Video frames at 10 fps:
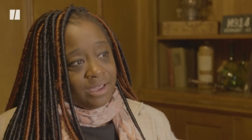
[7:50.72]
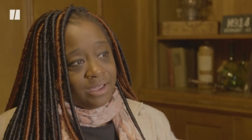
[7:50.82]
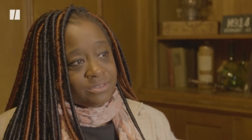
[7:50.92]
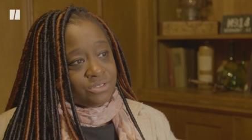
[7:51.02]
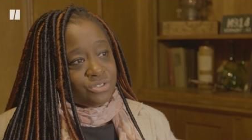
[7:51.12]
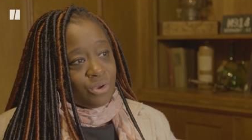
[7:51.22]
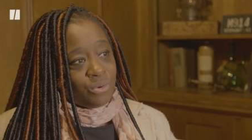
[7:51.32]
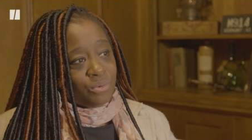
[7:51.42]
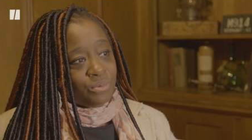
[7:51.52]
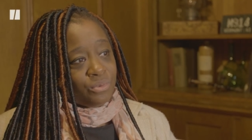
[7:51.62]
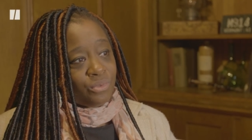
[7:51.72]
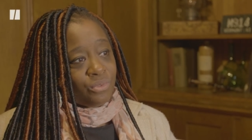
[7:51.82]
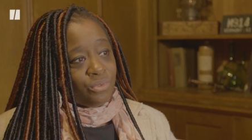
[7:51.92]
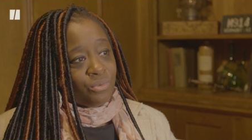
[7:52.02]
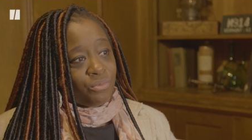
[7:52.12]
And so
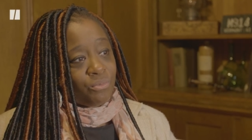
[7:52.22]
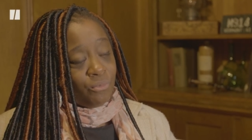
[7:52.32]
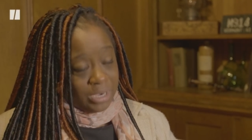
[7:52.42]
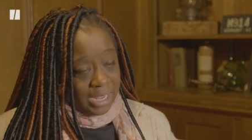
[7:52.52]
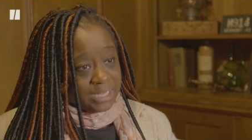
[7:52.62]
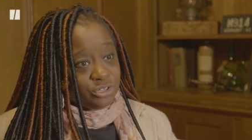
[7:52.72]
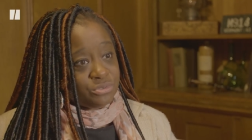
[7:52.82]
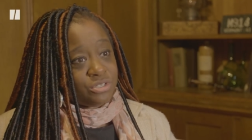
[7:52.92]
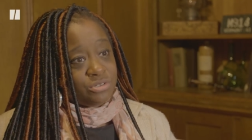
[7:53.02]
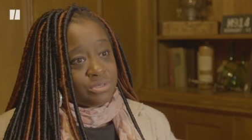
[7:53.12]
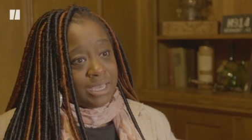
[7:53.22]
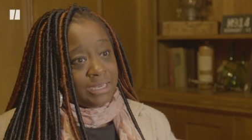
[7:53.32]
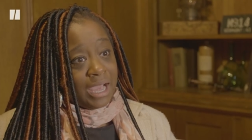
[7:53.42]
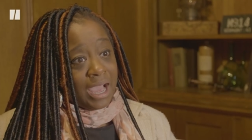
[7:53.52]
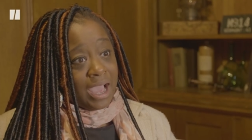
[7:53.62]
when I chose to do
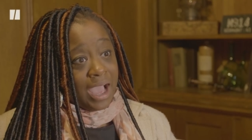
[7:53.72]
that,